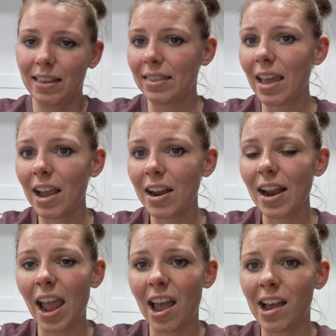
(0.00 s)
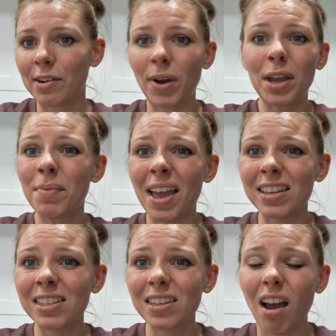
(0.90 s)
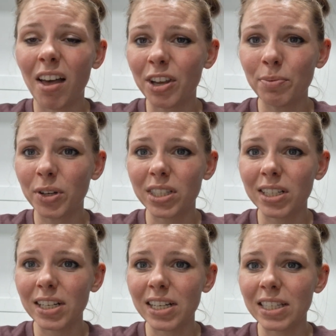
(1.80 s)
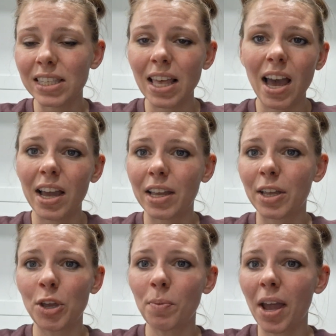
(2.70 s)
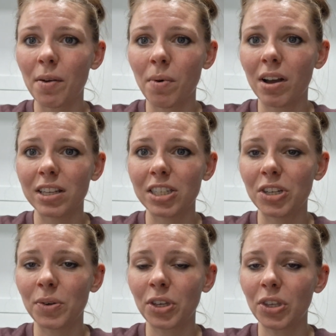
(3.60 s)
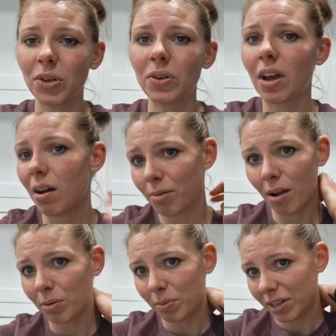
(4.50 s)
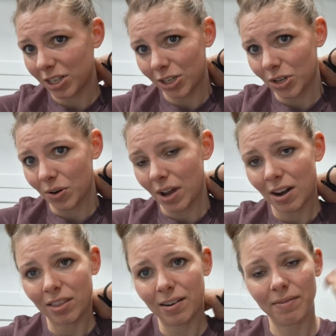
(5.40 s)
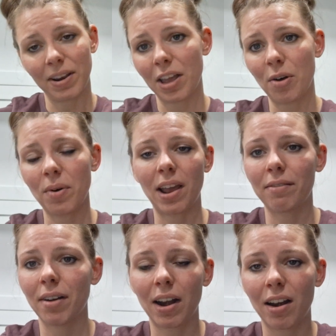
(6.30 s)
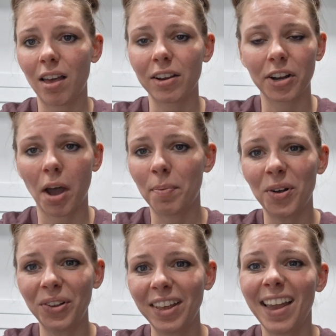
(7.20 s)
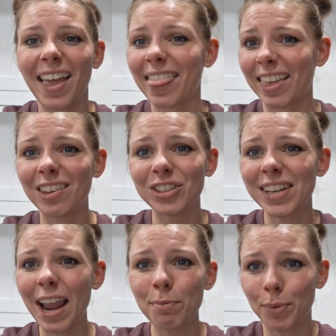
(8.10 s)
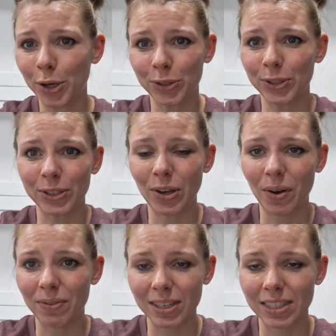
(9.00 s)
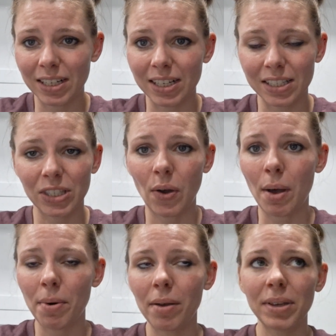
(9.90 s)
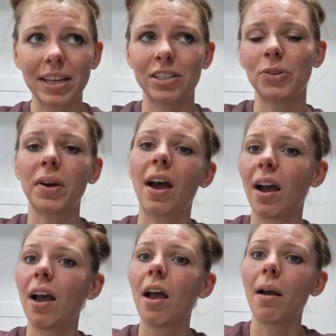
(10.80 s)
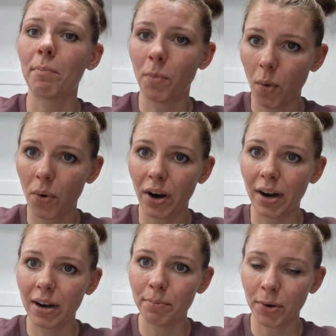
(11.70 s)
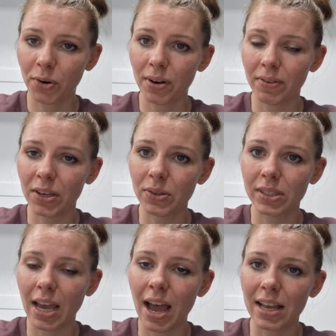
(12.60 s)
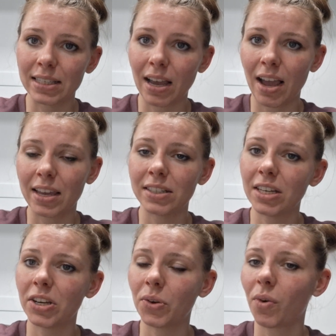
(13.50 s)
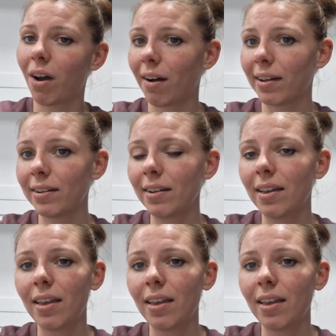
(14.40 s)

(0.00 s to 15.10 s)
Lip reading: there and recommend other book series that you might want to include. I'll probably do another video when I've read another couple. Like, there's 9 books or so of this series, so I'll probably do more book reviews as I continue on.